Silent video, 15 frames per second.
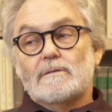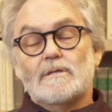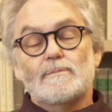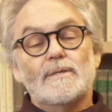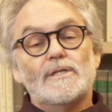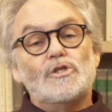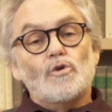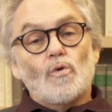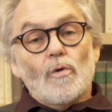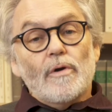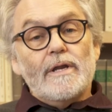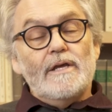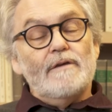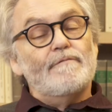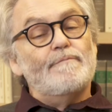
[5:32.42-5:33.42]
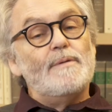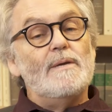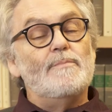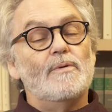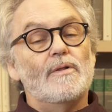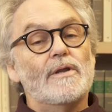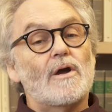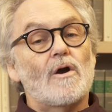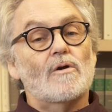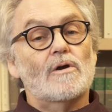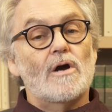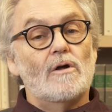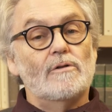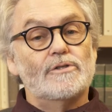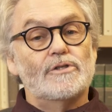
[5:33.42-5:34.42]
The majority of people in our
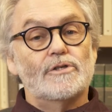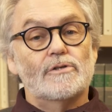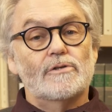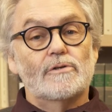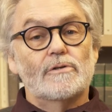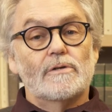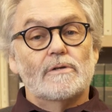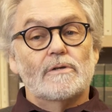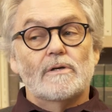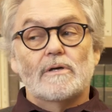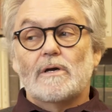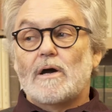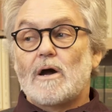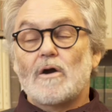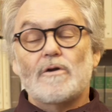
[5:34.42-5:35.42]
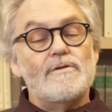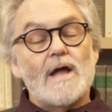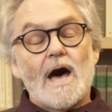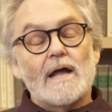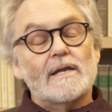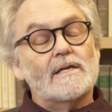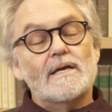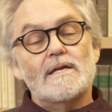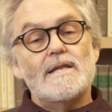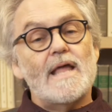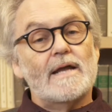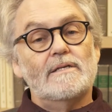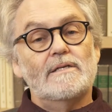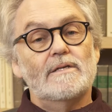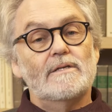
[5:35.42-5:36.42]
culture are not
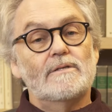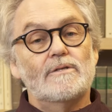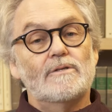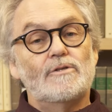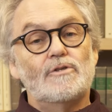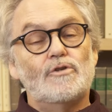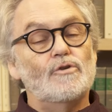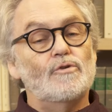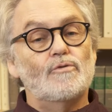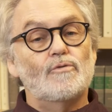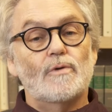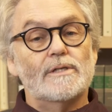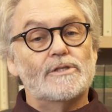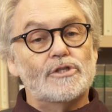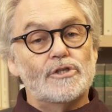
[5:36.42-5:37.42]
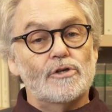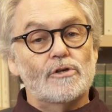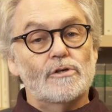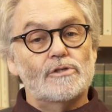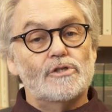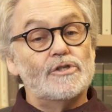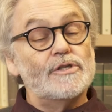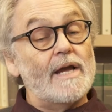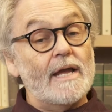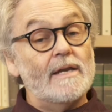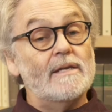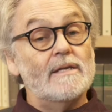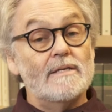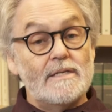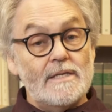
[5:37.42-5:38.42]
connected to a church,
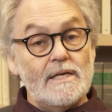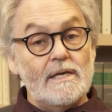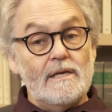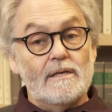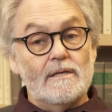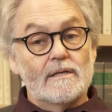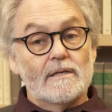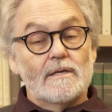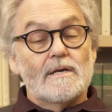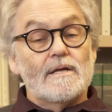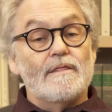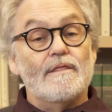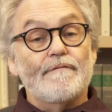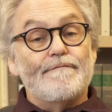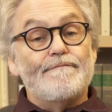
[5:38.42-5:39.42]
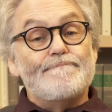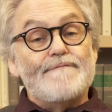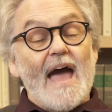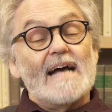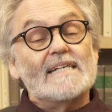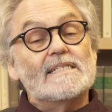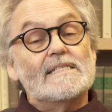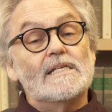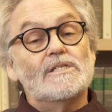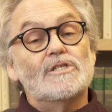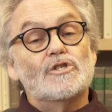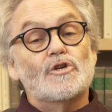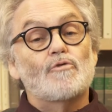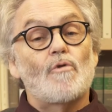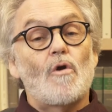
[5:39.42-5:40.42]
and indeed, the
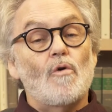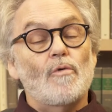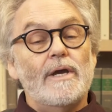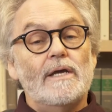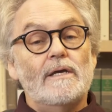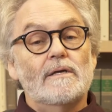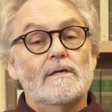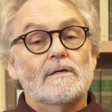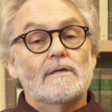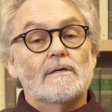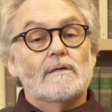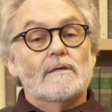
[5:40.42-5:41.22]
fastest growing